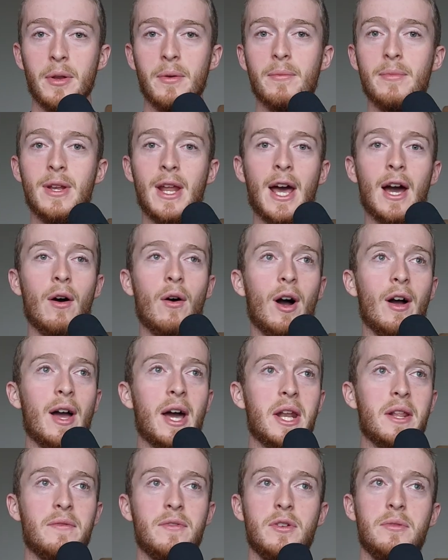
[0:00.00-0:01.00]
Now, I had a
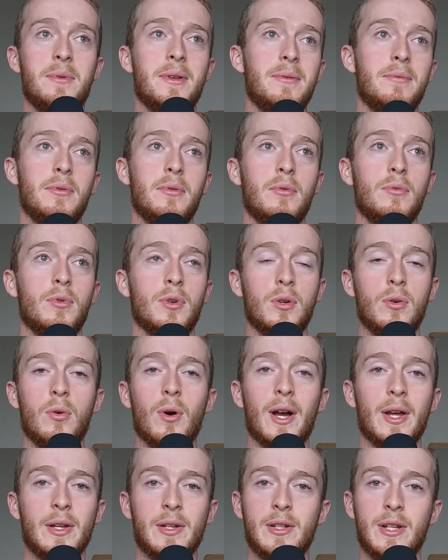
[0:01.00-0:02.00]
few people
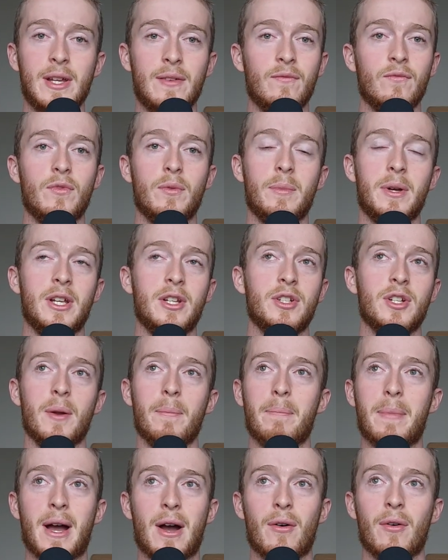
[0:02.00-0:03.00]
request information
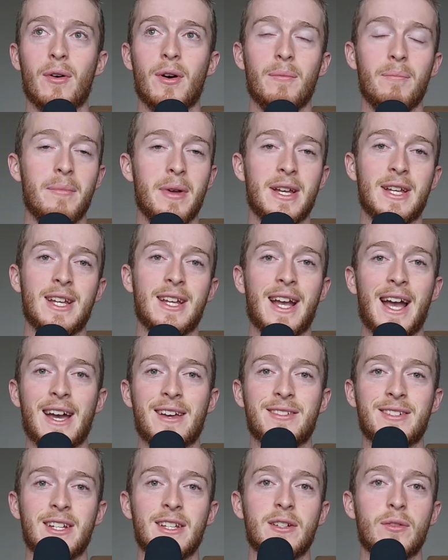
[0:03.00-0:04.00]
about making
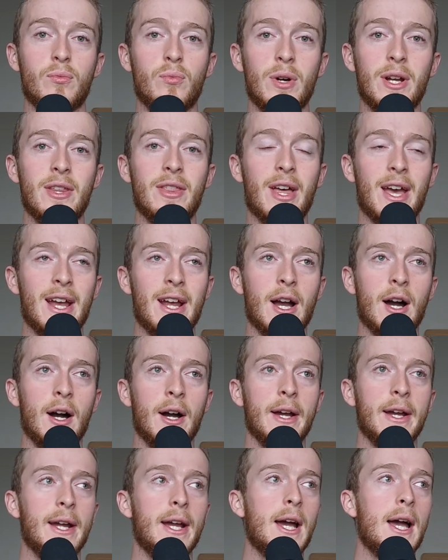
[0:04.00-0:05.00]
assets with
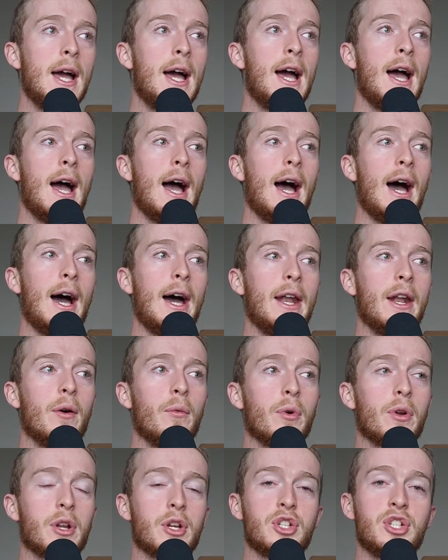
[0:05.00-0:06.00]
AI, and I want
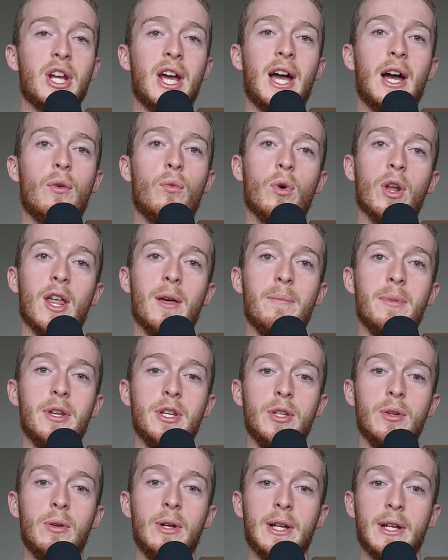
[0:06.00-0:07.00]
to share what I've been
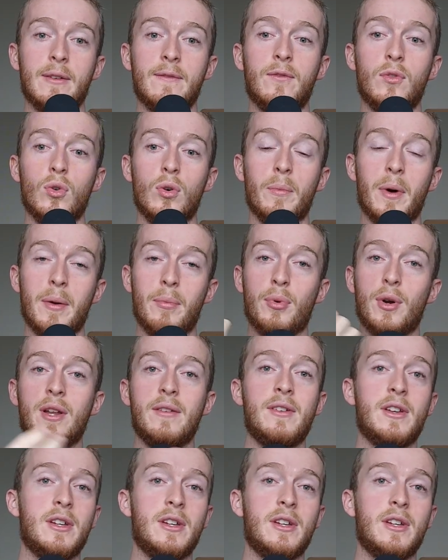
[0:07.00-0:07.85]
doing for my previous